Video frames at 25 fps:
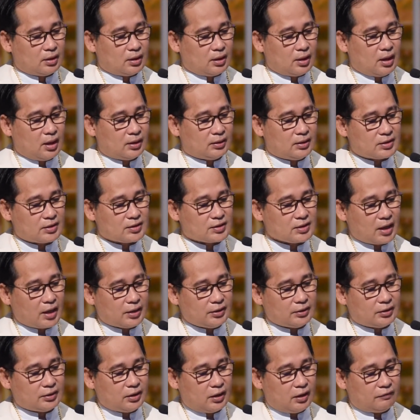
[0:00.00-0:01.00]
At the
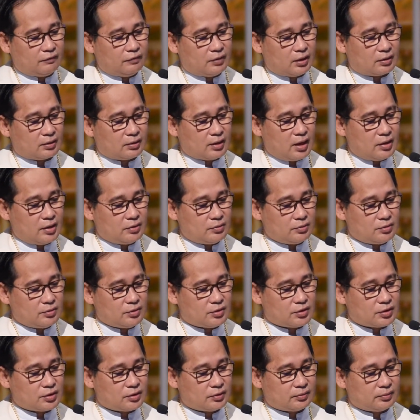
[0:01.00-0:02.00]
sight of the
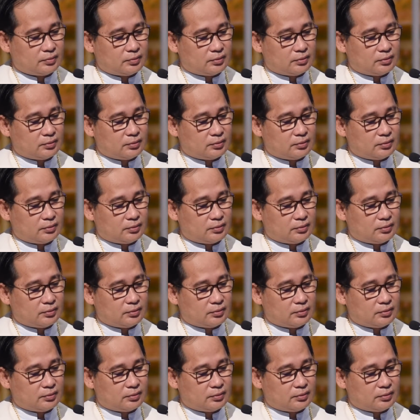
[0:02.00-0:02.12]
crowds,